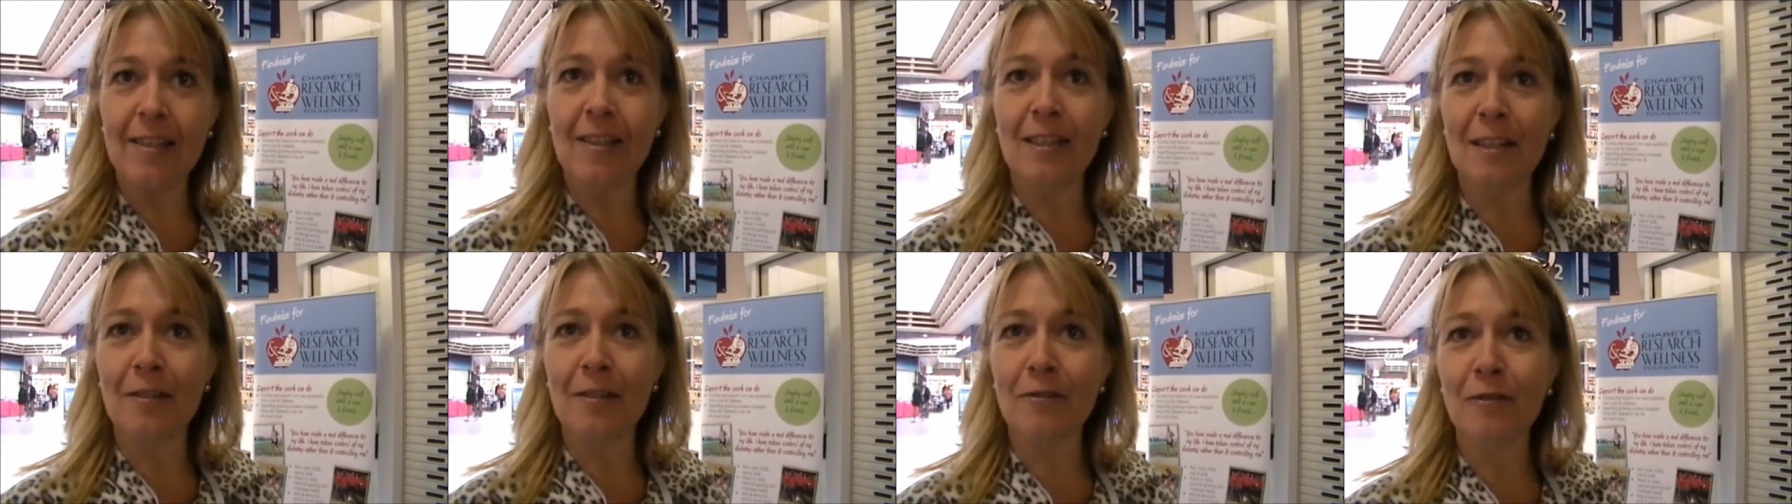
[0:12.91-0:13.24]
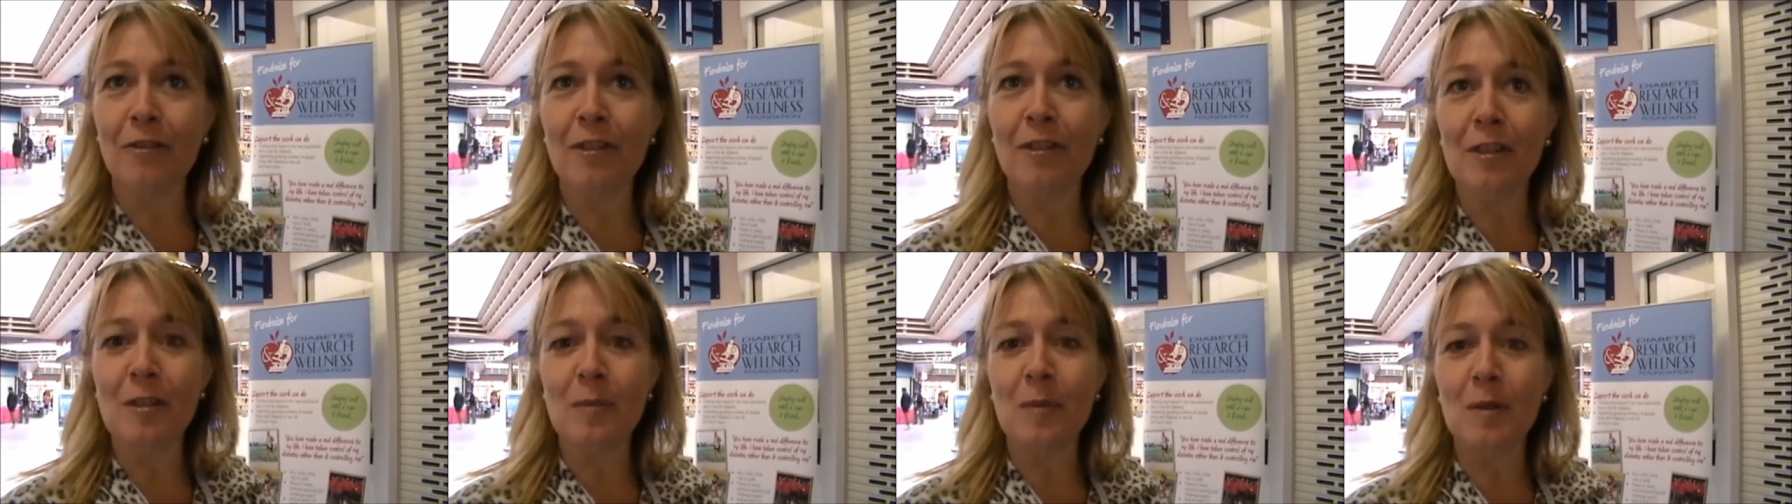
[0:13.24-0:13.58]
the
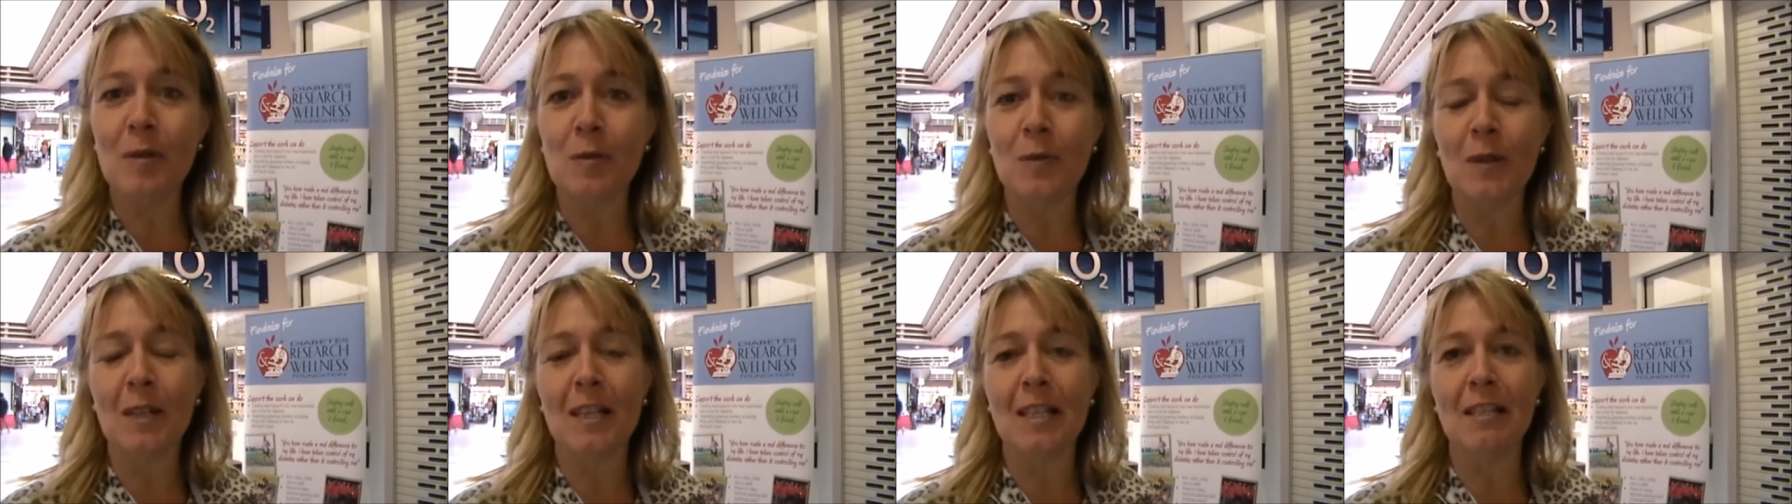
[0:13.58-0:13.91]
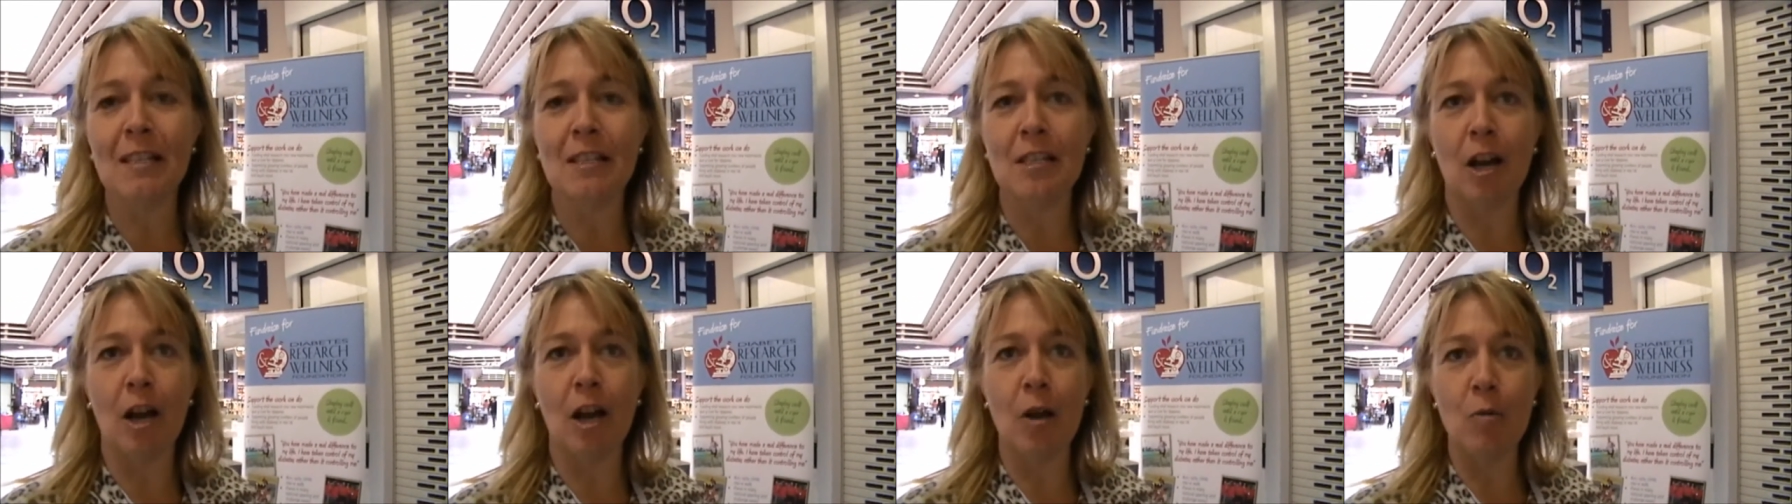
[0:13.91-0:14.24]
difference between
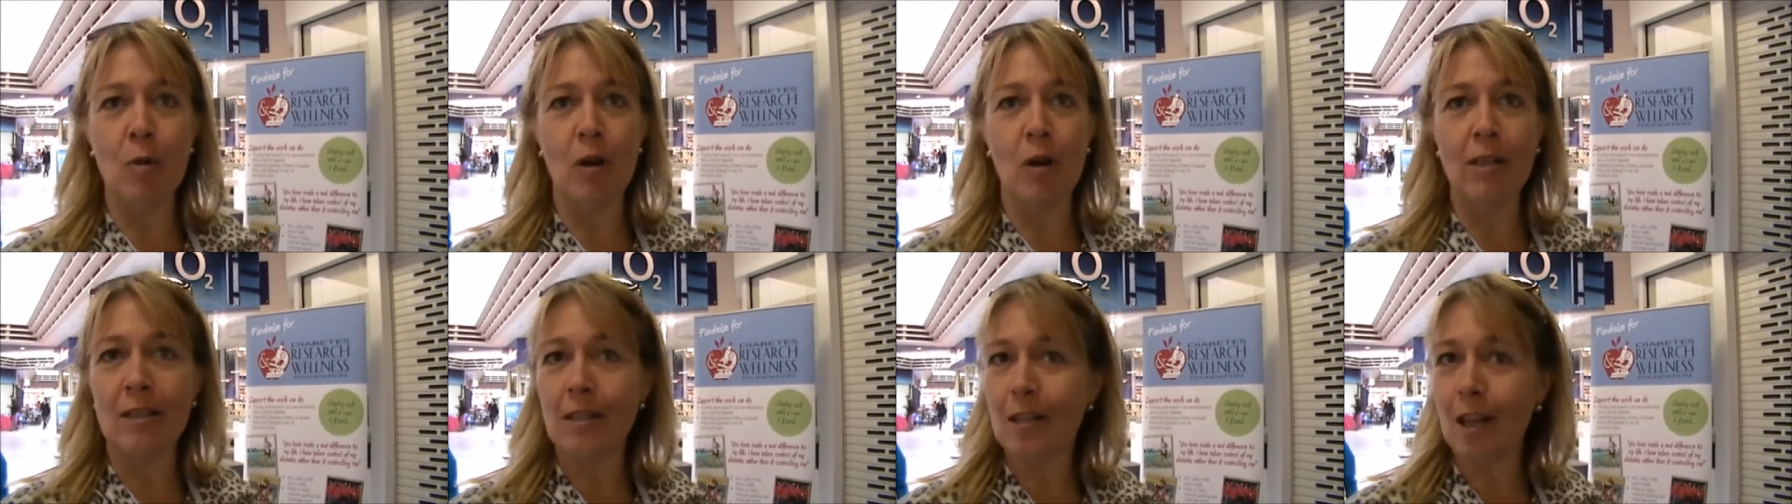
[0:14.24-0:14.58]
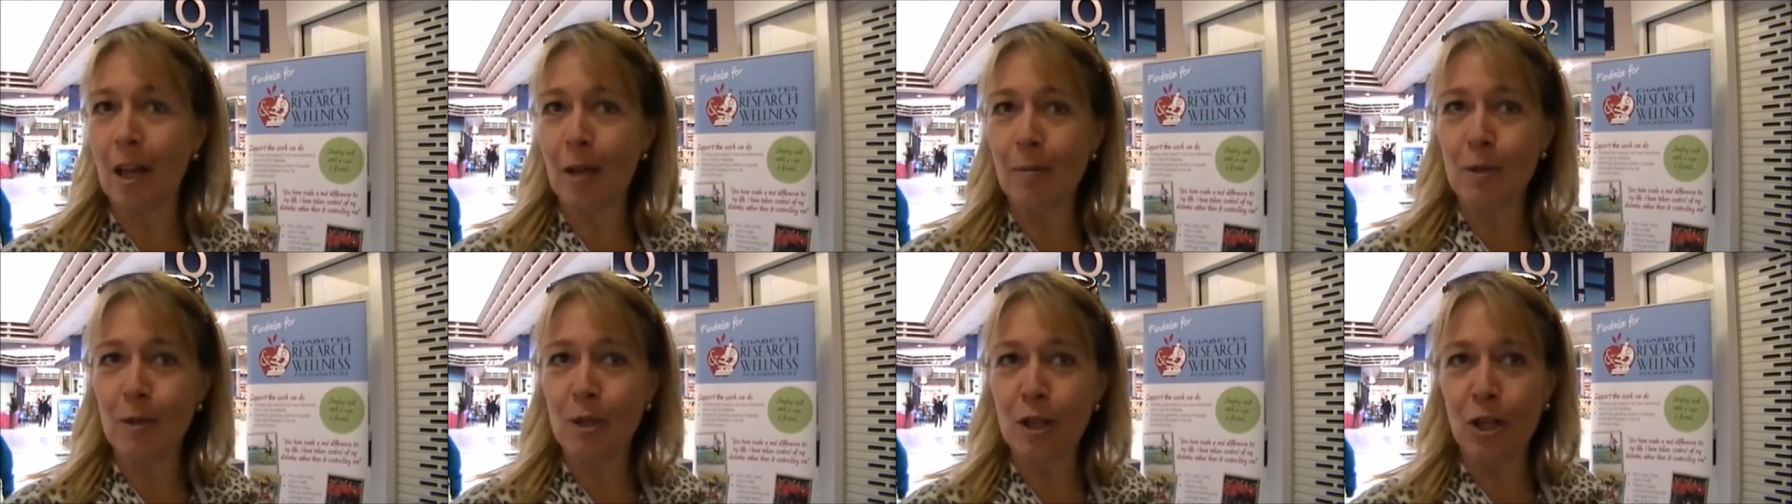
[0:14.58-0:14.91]
type 1,
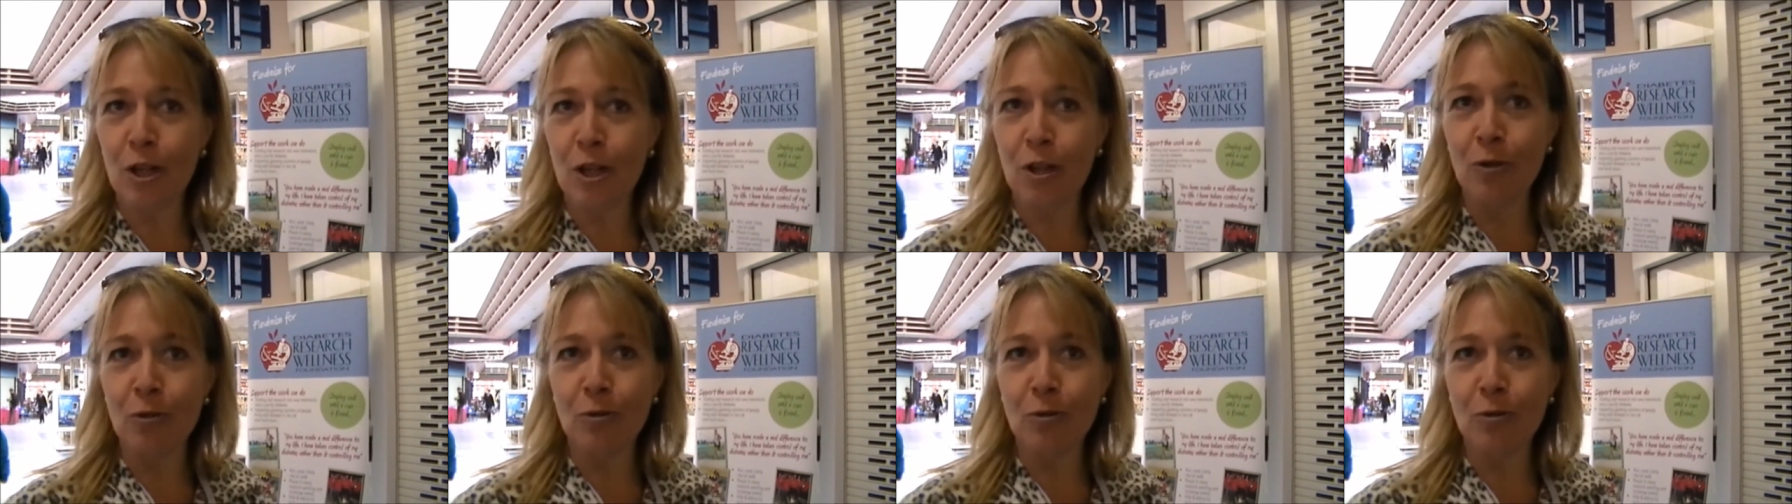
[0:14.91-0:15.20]
type 2,